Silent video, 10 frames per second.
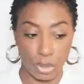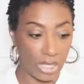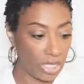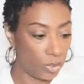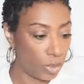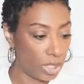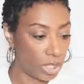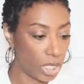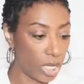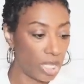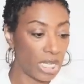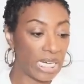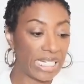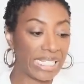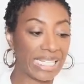one. This one is called
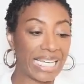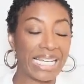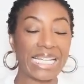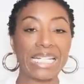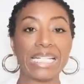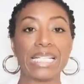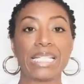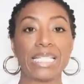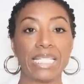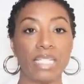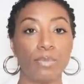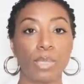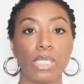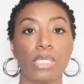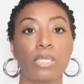Unlined
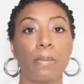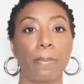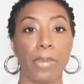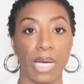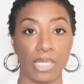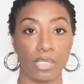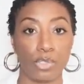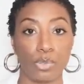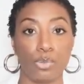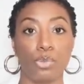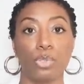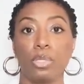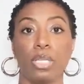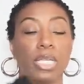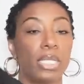Seamless Bodysuit.
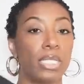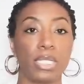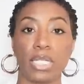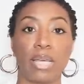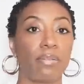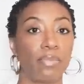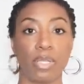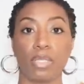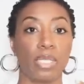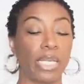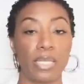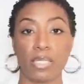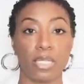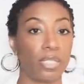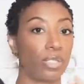And it doesn't have, like it
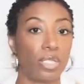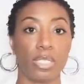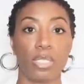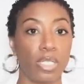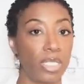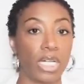says, it's